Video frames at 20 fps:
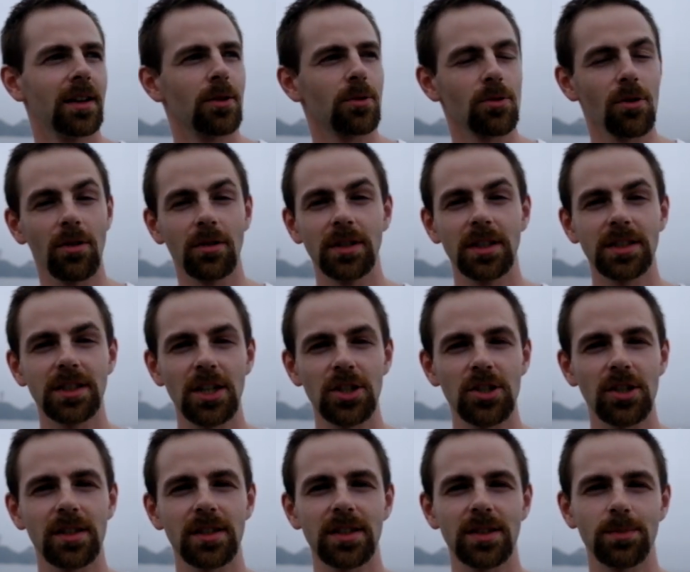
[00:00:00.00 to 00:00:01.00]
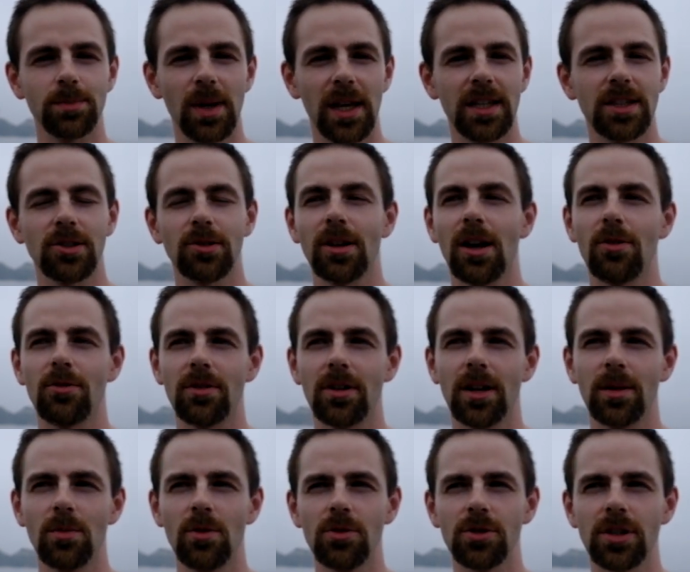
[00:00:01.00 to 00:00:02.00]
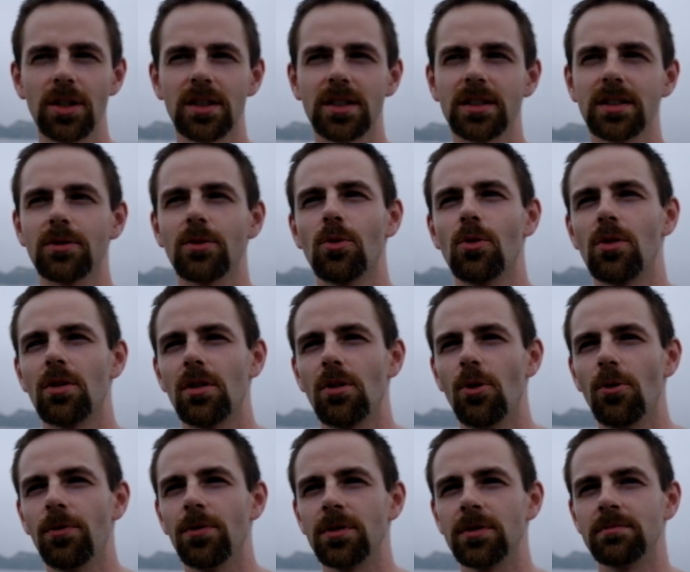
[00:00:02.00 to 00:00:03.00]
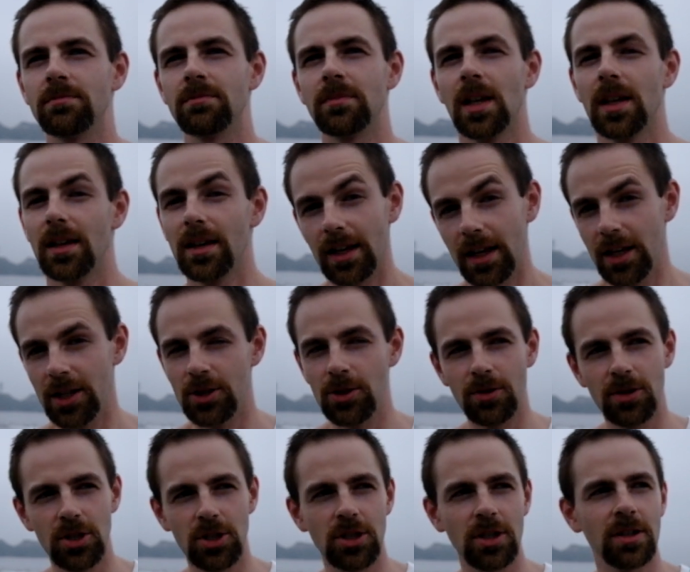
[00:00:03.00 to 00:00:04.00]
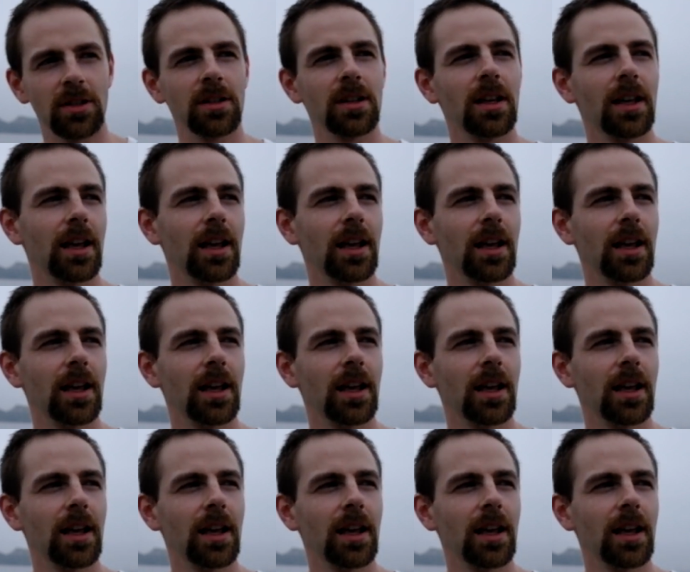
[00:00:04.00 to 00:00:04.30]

wrong decisions based on our emotions or often intuition,